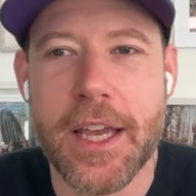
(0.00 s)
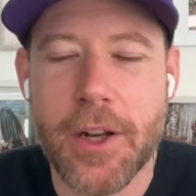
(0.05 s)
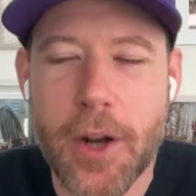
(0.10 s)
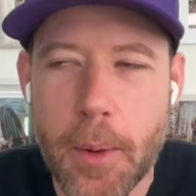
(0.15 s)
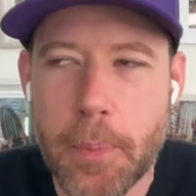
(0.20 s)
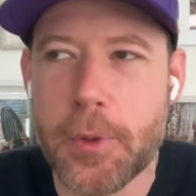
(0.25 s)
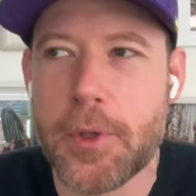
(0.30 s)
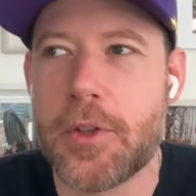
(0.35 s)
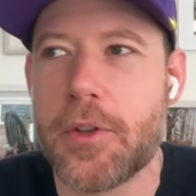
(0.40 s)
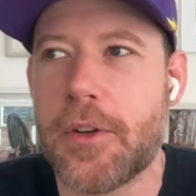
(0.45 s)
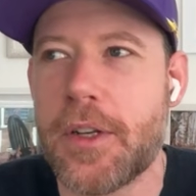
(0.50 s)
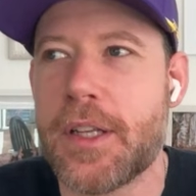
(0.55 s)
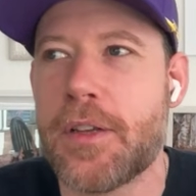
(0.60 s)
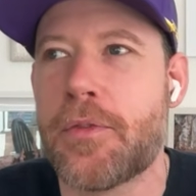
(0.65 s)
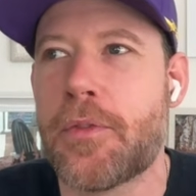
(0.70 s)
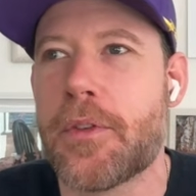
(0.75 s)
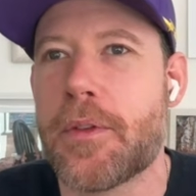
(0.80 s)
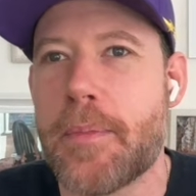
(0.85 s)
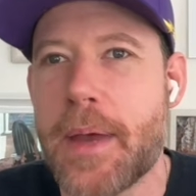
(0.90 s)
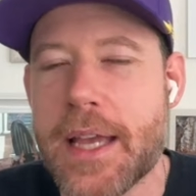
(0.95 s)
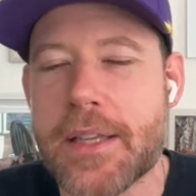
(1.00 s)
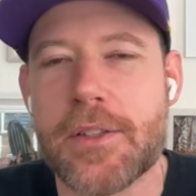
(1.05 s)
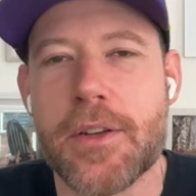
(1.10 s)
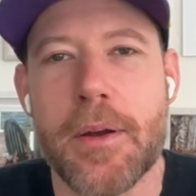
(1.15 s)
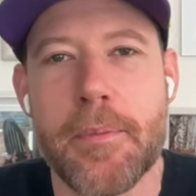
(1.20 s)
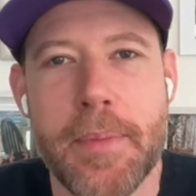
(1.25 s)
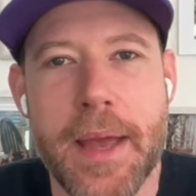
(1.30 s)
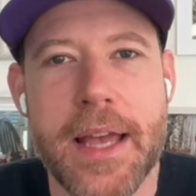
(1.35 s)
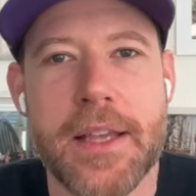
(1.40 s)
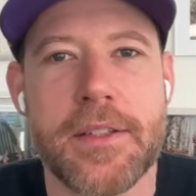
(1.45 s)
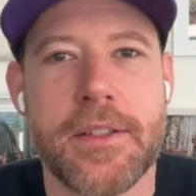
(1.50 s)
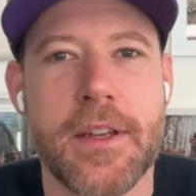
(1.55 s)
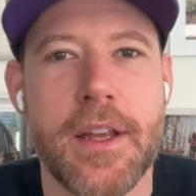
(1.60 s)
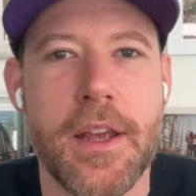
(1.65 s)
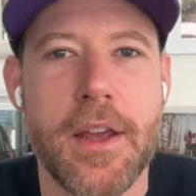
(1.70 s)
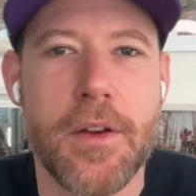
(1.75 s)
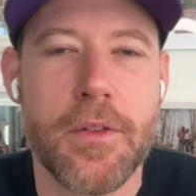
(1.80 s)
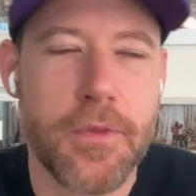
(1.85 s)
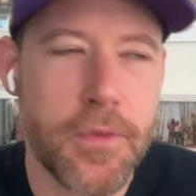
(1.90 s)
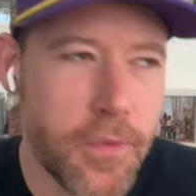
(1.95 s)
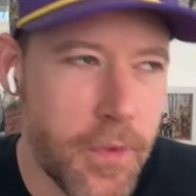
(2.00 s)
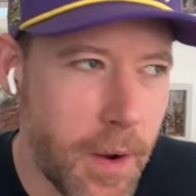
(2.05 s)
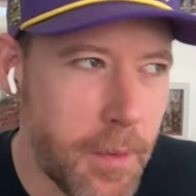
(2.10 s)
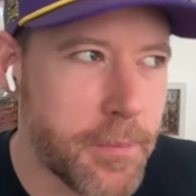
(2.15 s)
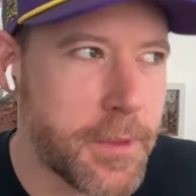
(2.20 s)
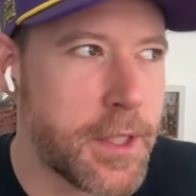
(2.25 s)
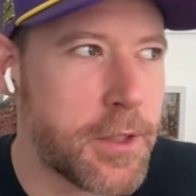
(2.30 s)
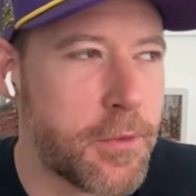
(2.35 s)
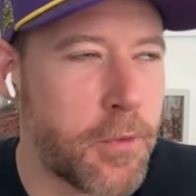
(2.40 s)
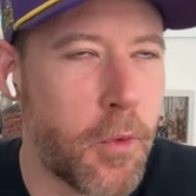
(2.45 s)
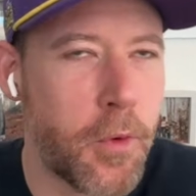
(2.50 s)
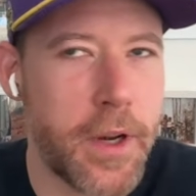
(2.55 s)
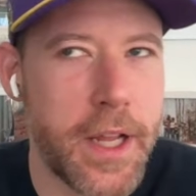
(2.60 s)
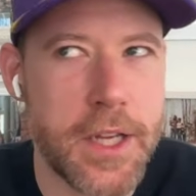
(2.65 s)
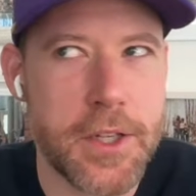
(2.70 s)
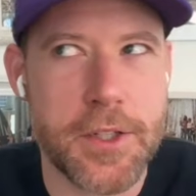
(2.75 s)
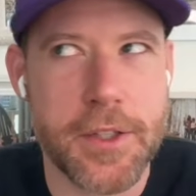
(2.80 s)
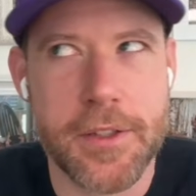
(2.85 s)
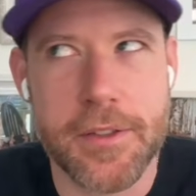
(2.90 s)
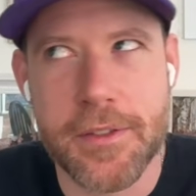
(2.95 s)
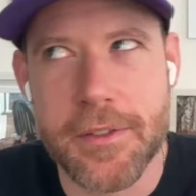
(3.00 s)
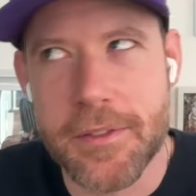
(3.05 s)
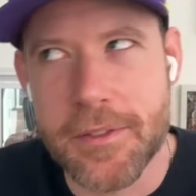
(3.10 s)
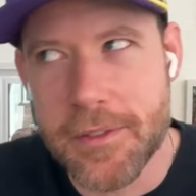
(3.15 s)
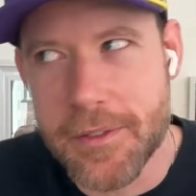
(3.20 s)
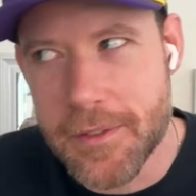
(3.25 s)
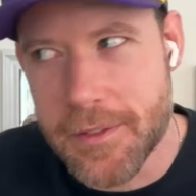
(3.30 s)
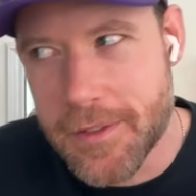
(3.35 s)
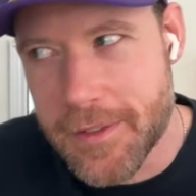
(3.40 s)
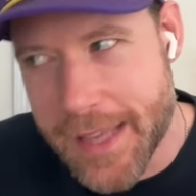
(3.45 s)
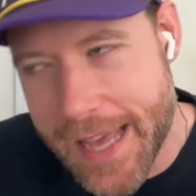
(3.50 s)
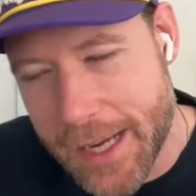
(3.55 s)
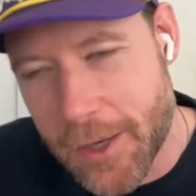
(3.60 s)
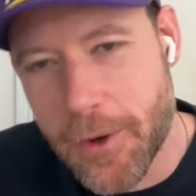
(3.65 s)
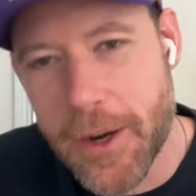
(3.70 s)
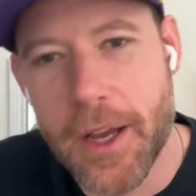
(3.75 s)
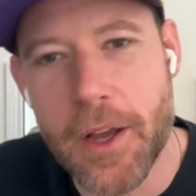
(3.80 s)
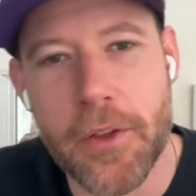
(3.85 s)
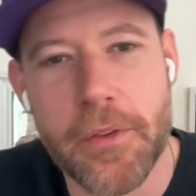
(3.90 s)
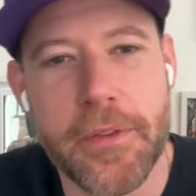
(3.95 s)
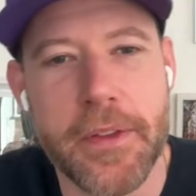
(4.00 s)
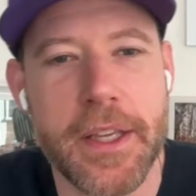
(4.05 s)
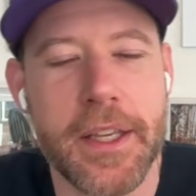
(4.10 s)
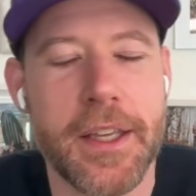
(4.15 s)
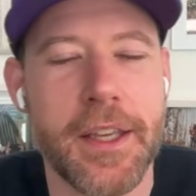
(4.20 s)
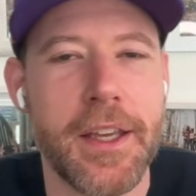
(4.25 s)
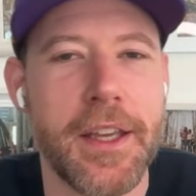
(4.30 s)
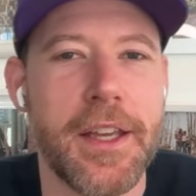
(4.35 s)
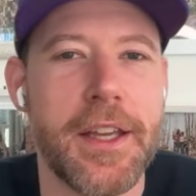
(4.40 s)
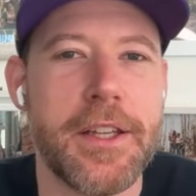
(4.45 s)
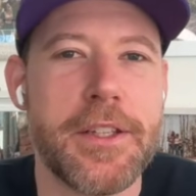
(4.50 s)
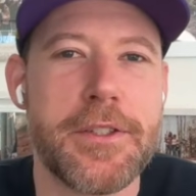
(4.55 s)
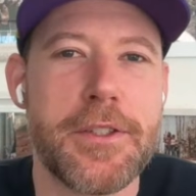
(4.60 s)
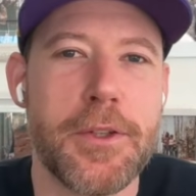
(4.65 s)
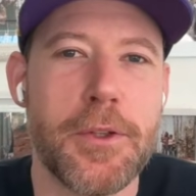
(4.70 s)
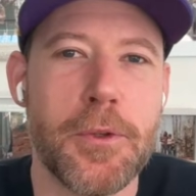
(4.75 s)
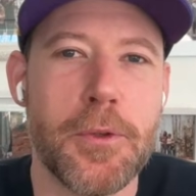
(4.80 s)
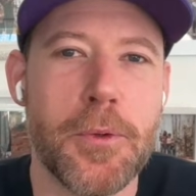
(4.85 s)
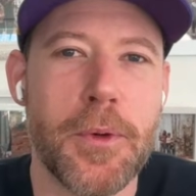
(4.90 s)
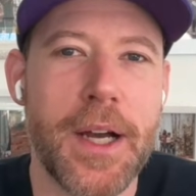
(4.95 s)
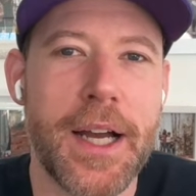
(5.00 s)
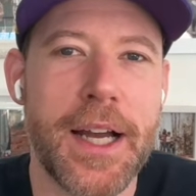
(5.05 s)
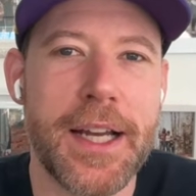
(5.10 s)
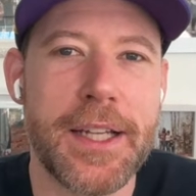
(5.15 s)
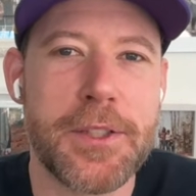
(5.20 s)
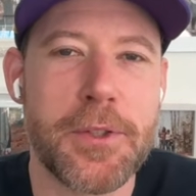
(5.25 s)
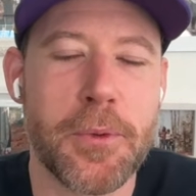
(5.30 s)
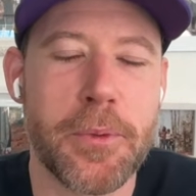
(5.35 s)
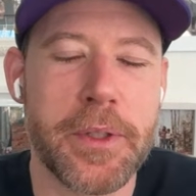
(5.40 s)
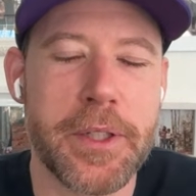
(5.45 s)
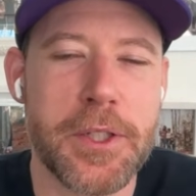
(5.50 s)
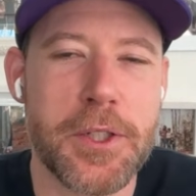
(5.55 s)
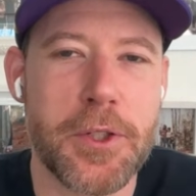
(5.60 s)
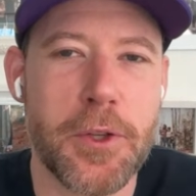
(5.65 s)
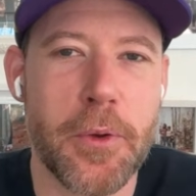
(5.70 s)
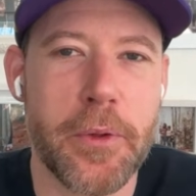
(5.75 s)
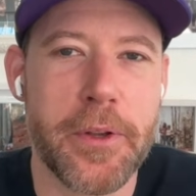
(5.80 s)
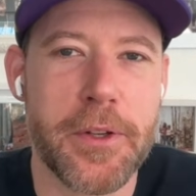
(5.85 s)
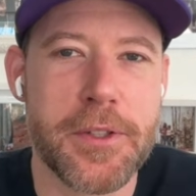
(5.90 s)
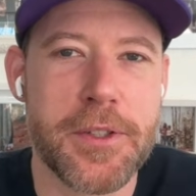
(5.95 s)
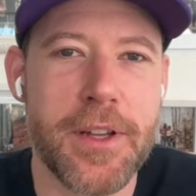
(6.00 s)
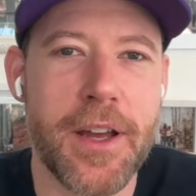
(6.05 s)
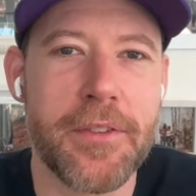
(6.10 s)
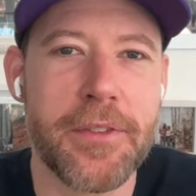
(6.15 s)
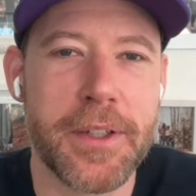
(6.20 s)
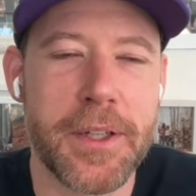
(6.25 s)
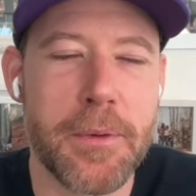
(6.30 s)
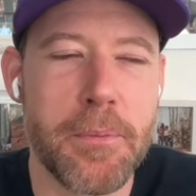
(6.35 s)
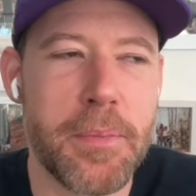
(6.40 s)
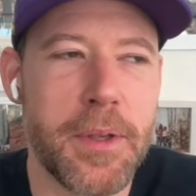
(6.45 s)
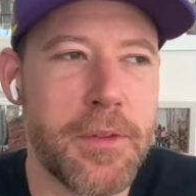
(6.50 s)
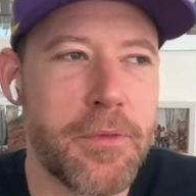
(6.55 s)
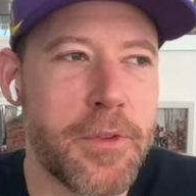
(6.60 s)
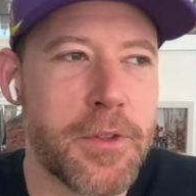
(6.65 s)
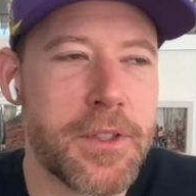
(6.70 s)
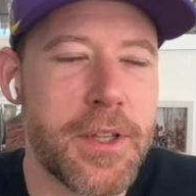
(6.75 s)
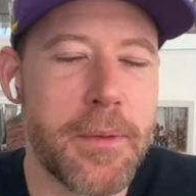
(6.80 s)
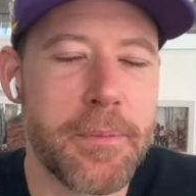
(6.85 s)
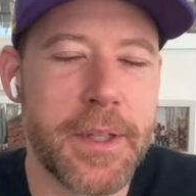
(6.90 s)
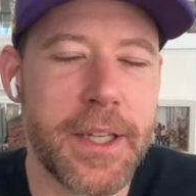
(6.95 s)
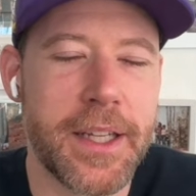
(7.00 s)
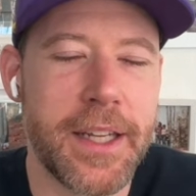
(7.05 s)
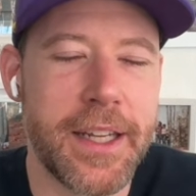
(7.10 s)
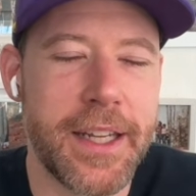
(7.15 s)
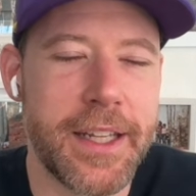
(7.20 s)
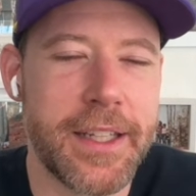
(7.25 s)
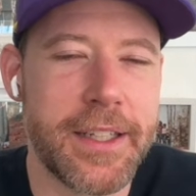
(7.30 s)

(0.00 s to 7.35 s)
an opportunity for the best on best from these four nations that are healthy to really show their stuff and compete for something.